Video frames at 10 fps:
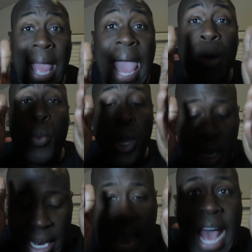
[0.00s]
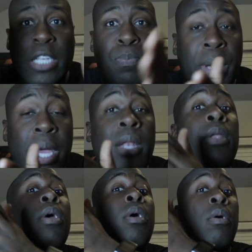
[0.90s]
ha what it has
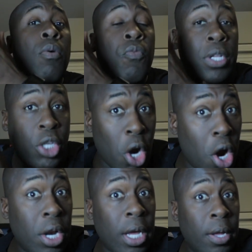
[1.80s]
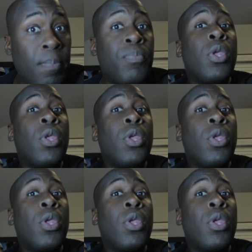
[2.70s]
been returning